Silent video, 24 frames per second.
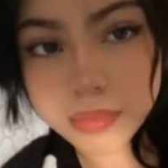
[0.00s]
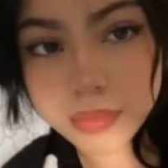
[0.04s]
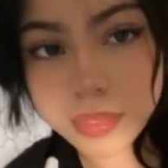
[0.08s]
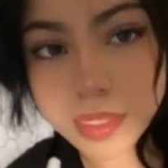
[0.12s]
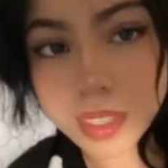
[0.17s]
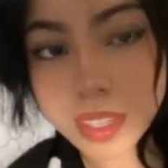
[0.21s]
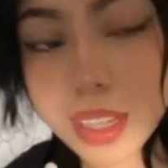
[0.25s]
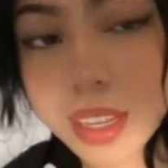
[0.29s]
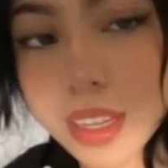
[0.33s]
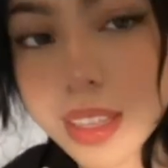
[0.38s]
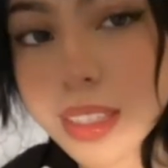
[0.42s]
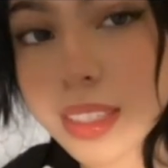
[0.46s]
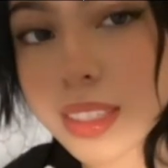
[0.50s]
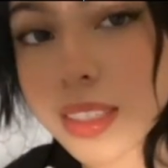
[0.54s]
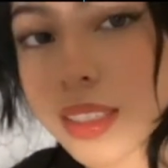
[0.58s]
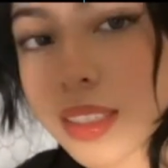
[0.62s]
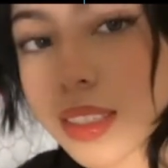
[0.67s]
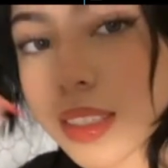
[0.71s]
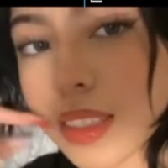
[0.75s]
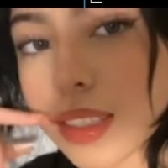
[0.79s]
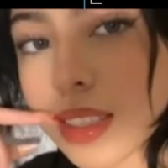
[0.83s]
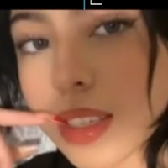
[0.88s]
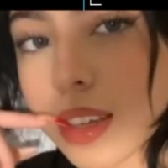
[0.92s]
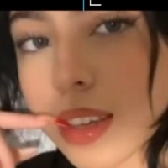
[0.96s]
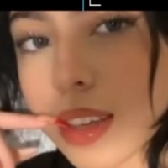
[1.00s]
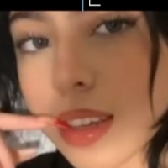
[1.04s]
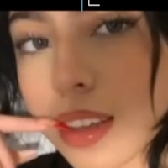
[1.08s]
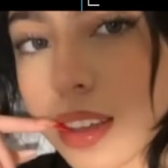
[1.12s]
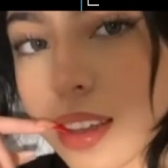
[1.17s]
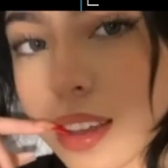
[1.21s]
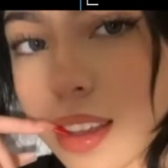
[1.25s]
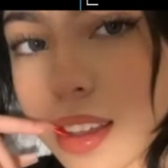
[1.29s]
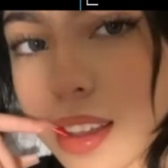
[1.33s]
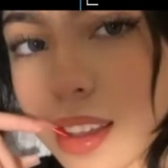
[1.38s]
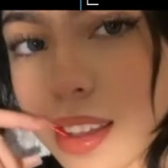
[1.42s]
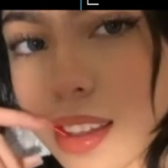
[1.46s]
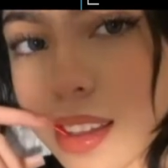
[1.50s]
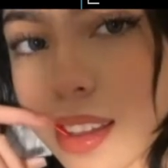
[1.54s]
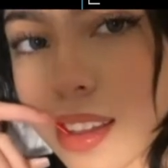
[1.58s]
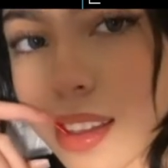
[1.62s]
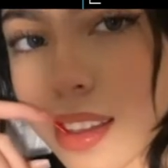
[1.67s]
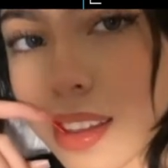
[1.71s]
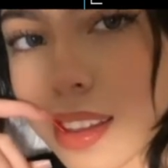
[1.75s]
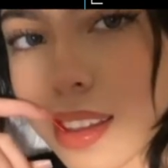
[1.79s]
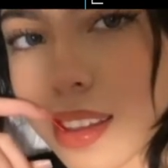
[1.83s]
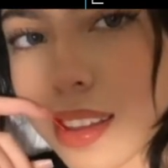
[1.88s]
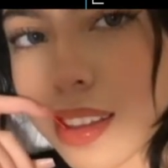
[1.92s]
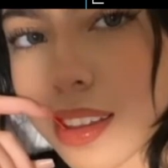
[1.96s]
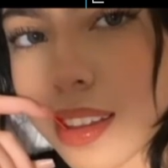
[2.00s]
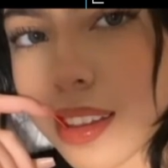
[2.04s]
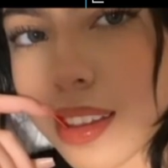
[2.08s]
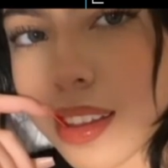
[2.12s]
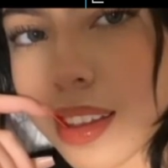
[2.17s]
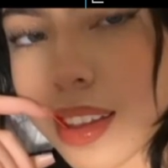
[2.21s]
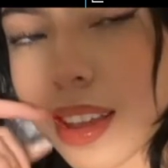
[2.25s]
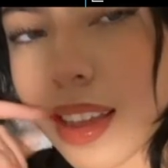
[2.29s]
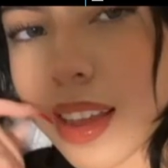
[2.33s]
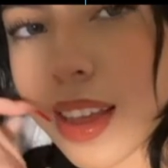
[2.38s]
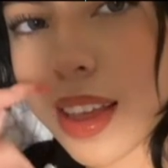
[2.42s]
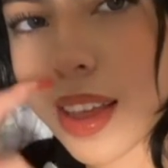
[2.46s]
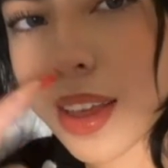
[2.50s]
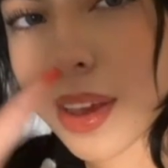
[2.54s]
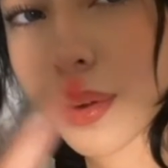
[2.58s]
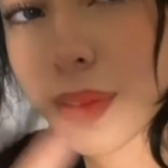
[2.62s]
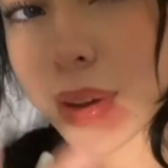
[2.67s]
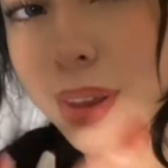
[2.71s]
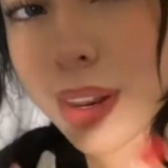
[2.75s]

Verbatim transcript: uh, I, I can understand. I mean, I can,